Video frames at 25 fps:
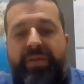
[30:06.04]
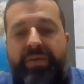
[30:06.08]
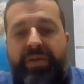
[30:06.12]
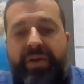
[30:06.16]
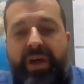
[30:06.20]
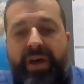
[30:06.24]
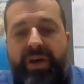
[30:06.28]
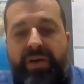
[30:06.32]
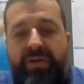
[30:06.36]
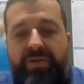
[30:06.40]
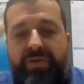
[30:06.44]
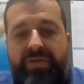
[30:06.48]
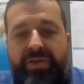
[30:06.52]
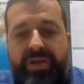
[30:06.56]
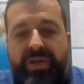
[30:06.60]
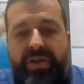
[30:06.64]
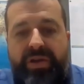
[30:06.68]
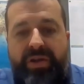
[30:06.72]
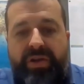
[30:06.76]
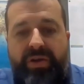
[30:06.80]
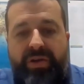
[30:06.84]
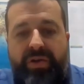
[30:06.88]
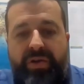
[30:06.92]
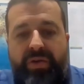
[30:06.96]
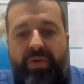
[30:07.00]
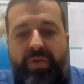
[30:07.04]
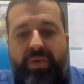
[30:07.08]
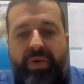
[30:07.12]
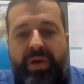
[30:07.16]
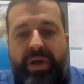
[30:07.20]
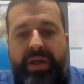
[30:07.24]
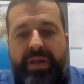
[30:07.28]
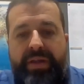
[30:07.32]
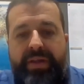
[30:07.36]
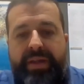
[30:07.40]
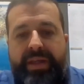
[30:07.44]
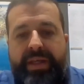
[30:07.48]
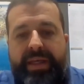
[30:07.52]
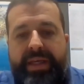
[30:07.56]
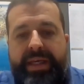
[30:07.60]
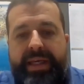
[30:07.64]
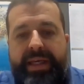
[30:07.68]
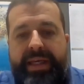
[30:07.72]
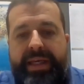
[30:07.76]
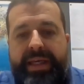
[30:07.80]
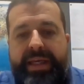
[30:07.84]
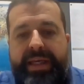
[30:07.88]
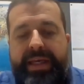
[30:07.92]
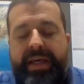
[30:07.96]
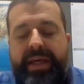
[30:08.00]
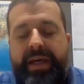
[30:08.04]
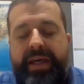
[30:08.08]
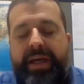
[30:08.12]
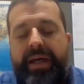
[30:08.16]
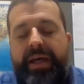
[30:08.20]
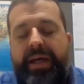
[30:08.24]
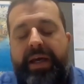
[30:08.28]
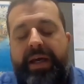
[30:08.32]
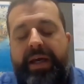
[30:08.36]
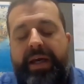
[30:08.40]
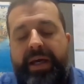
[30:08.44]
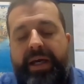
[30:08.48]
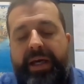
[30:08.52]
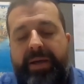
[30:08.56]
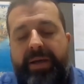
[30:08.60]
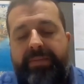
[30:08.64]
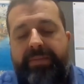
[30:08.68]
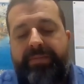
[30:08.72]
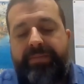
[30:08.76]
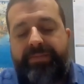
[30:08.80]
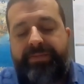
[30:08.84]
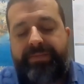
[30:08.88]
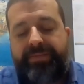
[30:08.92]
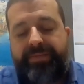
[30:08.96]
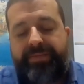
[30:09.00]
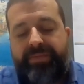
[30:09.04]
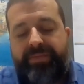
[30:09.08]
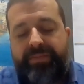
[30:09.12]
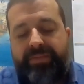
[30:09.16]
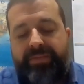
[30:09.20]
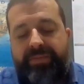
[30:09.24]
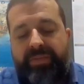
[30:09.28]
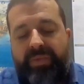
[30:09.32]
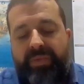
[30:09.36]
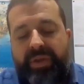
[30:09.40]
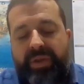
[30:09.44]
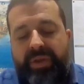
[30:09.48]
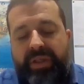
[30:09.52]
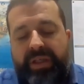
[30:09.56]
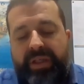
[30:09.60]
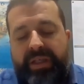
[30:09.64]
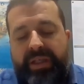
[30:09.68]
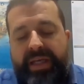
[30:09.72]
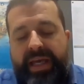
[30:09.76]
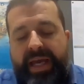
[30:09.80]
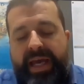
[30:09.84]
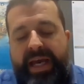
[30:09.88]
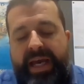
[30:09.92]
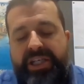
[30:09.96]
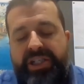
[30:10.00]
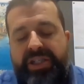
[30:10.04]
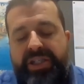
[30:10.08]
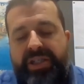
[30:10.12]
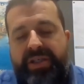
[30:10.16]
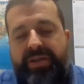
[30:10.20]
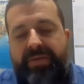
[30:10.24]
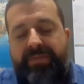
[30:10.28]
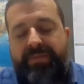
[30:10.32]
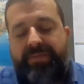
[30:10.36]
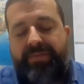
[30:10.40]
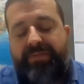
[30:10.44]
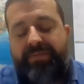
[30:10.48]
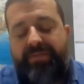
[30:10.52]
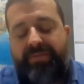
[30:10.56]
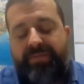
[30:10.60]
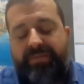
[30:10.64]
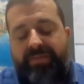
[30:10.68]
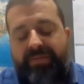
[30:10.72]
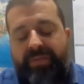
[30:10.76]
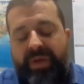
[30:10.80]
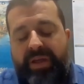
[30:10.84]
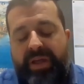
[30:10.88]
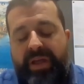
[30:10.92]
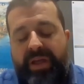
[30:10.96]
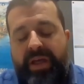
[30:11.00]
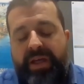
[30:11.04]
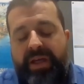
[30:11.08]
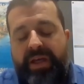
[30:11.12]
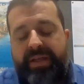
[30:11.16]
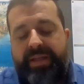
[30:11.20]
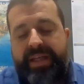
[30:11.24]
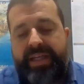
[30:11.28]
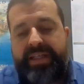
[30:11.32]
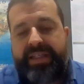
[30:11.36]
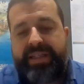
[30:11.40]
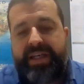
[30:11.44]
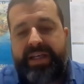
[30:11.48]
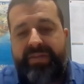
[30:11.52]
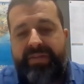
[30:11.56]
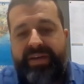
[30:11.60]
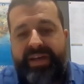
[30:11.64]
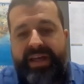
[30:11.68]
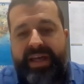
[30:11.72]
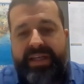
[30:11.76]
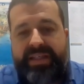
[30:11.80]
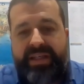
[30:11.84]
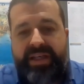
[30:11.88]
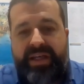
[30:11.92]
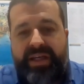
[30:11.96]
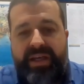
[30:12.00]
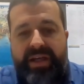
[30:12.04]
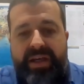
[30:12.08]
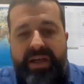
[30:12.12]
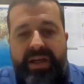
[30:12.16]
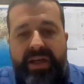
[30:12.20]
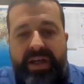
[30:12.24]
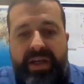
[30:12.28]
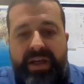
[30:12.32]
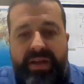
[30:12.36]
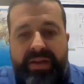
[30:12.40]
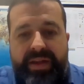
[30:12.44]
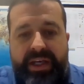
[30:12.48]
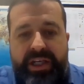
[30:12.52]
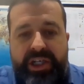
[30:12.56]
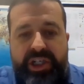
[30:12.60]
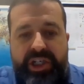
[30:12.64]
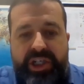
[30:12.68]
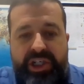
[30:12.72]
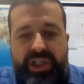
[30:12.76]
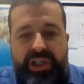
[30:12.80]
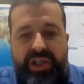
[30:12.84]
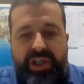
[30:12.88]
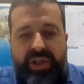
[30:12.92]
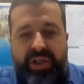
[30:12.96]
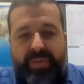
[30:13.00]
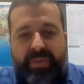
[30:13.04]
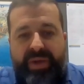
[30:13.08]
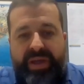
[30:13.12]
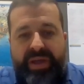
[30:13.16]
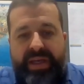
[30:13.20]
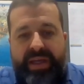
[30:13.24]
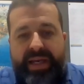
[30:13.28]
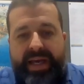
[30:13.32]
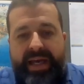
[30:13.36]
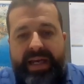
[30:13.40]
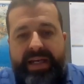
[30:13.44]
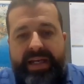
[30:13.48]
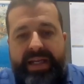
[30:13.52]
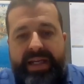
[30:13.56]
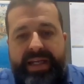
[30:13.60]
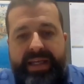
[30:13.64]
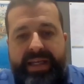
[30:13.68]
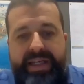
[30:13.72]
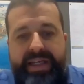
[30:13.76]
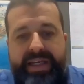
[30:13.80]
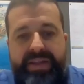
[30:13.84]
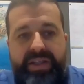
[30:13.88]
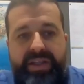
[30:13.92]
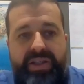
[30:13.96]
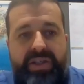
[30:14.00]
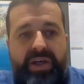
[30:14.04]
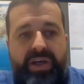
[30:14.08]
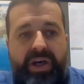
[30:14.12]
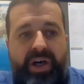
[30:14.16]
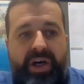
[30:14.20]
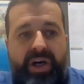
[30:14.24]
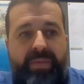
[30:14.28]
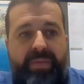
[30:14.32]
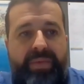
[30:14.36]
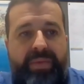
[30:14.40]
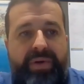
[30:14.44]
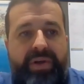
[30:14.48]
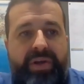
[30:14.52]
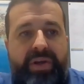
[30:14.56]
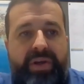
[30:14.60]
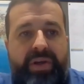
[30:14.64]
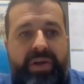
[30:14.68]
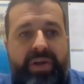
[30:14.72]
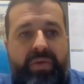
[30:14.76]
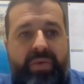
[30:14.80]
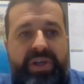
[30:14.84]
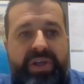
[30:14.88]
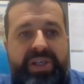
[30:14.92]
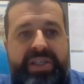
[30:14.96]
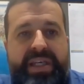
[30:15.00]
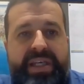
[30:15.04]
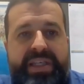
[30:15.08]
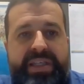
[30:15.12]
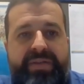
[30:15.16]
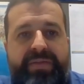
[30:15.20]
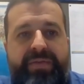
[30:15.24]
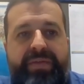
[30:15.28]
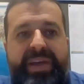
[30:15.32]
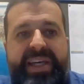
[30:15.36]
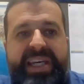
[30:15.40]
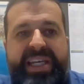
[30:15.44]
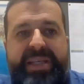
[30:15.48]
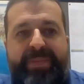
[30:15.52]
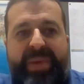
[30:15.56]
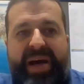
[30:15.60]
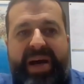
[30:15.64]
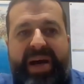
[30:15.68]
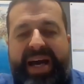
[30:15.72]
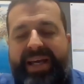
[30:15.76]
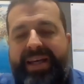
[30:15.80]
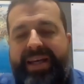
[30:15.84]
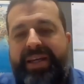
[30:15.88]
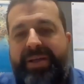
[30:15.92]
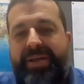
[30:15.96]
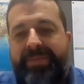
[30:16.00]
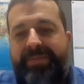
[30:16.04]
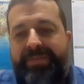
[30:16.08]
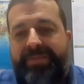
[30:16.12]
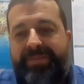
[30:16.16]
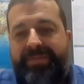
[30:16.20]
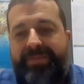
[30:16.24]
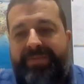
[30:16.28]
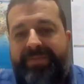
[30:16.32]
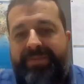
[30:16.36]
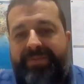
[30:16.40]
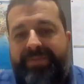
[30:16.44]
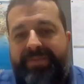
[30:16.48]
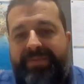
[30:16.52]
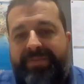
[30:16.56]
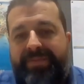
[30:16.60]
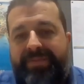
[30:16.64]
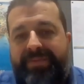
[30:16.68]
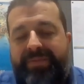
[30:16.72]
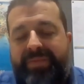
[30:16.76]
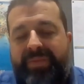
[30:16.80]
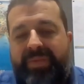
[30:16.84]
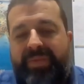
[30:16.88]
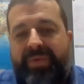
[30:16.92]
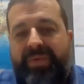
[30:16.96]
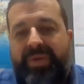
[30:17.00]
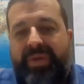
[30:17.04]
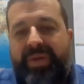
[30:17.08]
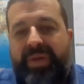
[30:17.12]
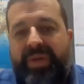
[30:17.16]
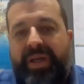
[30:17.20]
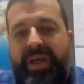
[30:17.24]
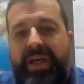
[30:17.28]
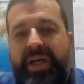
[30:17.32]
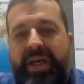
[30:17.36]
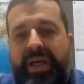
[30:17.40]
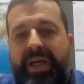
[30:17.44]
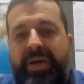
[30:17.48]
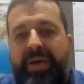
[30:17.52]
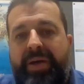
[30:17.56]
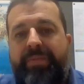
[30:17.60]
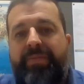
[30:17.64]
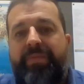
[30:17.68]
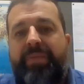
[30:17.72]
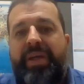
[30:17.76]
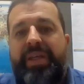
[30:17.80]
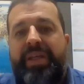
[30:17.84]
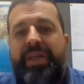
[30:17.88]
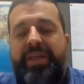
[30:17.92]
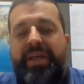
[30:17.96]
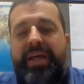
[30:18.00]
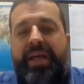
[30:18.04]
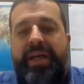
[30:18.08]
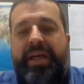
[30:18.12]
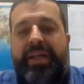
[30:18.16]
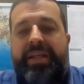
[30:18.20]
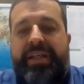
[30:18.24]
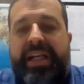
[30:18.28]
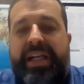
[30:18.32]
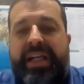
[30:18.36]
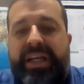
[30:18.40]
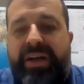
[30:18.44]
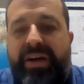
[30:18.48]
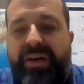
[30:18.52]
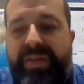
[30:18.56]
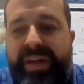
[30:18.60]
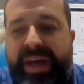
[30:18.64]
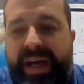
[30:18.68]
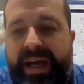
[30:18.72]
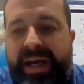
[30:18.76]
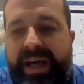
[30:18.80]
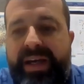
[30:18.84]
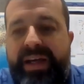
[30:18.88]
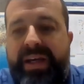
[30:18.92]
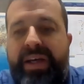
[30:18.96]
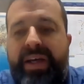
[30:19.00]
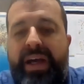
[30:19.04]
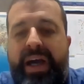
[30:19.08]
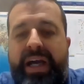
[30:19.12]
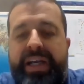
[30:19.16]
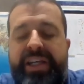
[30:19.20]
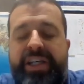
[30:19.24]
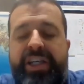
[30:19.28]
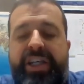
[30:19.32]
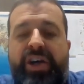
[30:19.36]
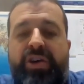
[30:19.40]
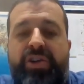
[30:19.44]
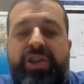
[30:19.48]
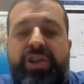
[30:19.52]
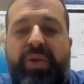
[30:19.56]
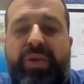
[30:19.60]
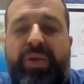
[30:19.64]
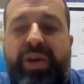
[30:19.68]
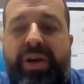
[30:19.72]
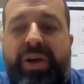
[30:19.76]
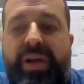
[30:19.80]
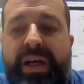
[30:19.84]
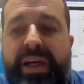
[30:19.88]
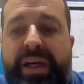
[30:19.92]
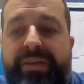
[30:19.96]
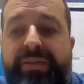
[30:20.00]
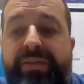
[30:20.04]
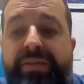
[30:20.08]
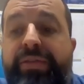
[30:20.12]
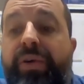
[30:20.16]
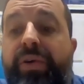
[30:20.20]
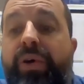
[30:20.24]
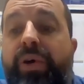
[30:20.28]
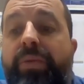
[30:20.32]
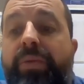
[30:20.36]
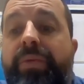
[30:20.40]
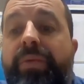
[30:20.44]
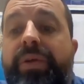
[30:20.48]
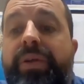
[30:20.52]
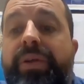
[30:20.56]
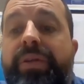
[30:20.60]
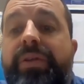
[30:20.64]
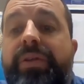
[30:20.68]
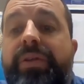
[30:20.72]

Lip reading: you go to the CaCHE Data Navigator, there should be a link at the top which says feedback, and click on that and you go to an online form.